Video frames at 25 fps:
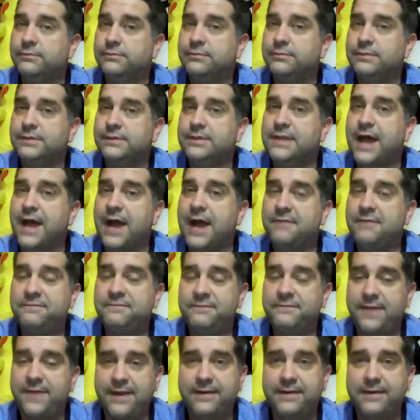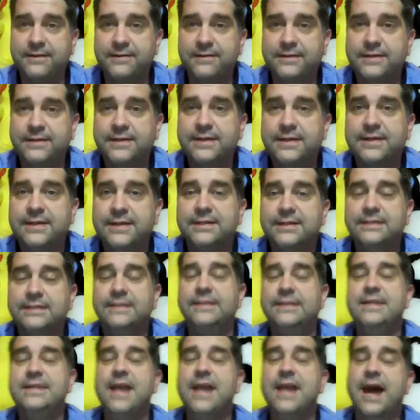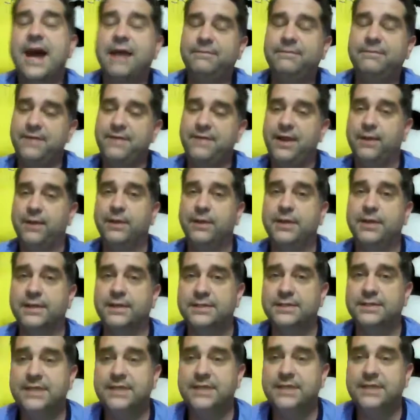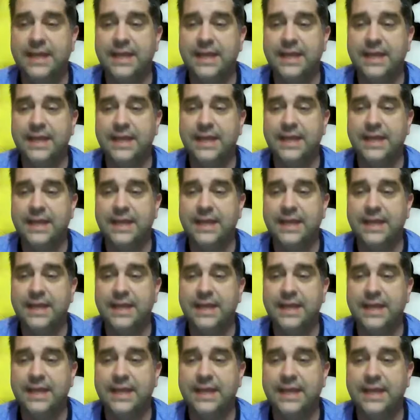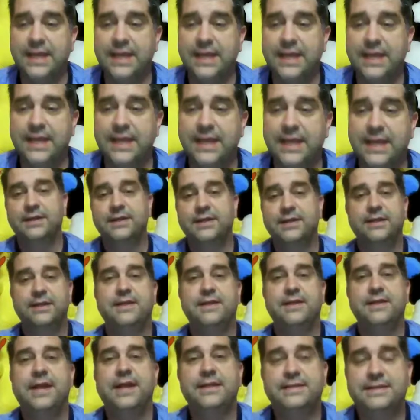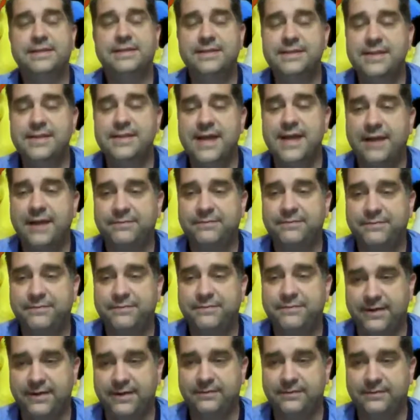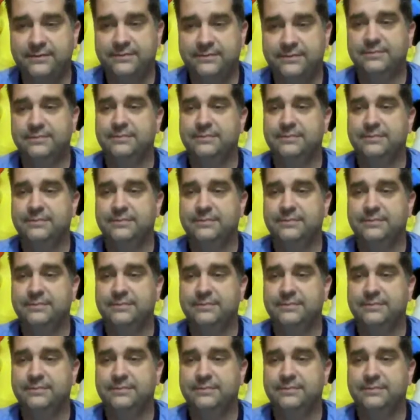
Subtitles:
Not fair. Not fair, because kids do not have a filter. That is not fair.